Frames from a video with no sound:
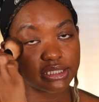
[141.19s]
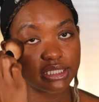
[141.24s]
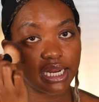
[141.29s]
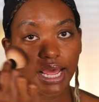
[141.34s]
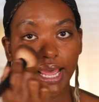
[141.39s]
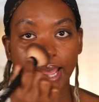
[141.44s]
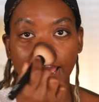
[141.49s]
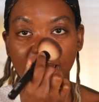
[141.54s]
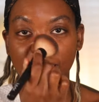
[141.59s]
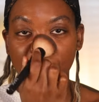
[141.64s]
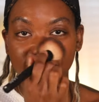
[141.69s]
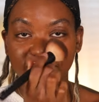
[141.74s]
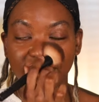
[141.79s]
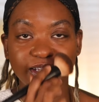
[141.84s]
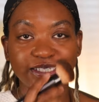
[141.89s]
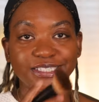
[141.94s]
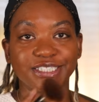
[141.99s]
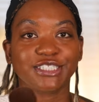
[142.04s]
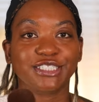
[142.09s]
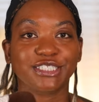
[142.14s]
that I have
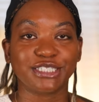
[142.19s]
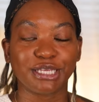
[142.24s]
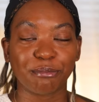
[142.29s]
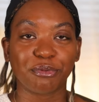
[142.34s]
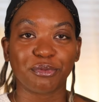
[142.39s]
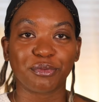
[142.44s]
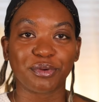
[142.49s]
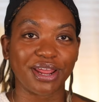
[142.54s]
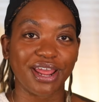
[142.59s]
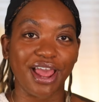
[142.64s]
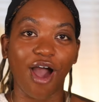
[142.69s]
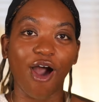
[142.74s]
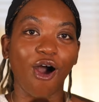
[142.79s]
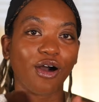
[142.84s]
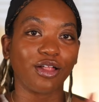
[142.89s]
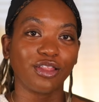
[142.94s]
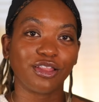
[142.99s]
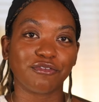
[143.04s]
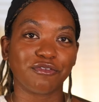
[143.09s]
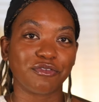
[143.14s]
and just separate
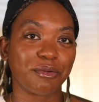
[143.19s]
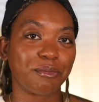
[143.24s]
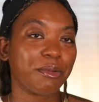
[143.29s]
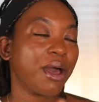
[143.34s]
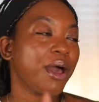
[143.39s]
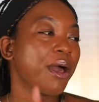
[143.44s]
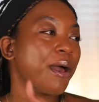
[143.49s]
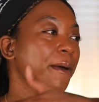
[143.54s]
all of them